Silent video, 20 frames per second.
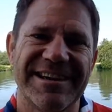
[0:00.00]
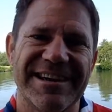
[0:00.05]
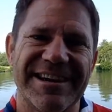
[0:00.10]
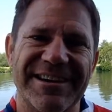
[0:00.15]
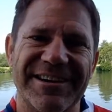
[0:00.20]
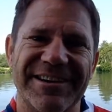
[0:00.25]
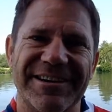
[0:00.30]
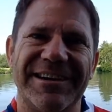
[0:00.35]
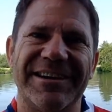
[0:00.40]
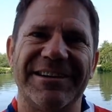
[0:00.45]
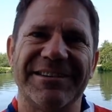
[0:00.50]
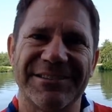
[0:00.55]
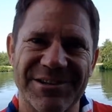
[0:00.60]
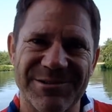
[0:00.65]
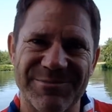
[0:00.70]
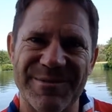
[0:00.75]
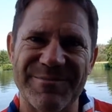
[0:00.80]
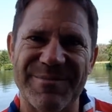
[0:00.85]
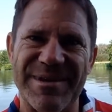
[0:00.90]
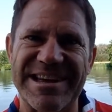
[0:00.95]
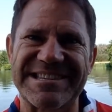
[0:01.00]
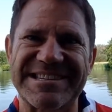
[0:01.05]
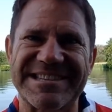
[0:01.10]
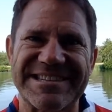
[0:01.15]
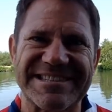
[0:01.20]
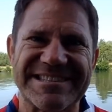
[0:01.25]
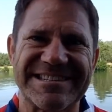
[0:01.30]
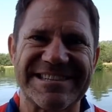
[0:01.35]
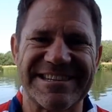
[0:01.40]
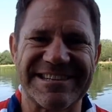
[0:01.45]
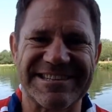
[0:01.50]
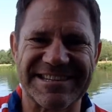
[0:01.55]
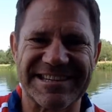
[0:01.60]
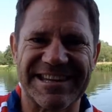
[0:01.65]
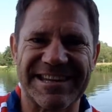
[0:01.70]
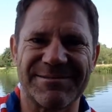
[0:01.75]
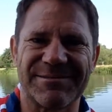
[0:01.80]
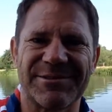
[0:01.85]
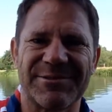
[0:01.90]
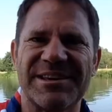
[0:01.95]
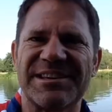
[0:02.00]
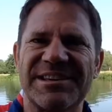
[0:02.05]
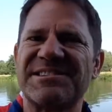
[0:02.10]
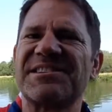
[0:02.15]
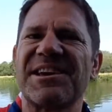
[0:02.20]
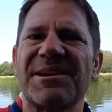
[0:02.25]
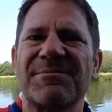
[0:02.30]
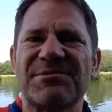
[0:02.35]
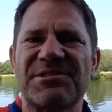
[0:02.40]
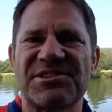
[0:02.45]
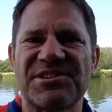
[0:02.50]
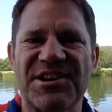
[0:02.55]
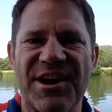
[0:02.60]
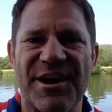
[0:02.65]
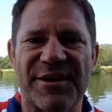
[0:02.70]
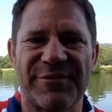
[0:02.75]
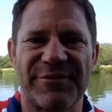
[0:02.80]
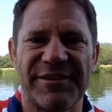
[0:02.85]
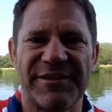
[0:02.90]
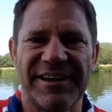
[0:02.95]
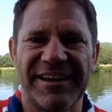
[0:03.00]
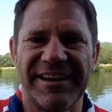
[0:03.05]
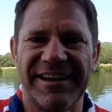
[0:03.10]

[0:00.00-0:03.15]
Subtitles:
and I'll do my best to keep doing some stuff.